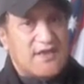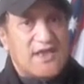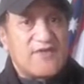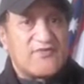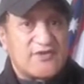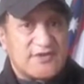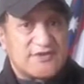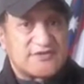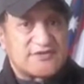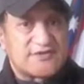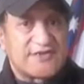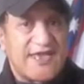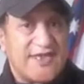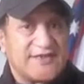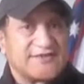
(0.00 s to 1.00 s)
evidence
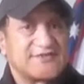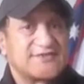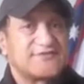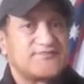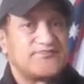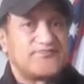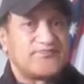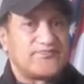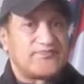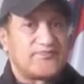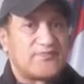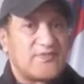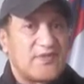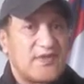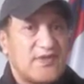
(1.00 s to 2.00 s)
case
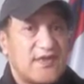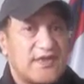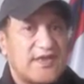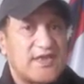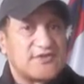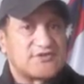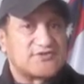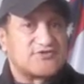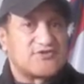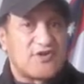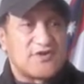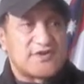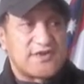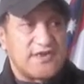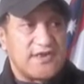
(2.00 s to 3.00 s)
against
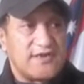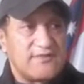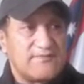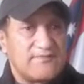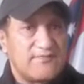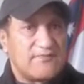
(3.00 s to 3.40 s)
John Key,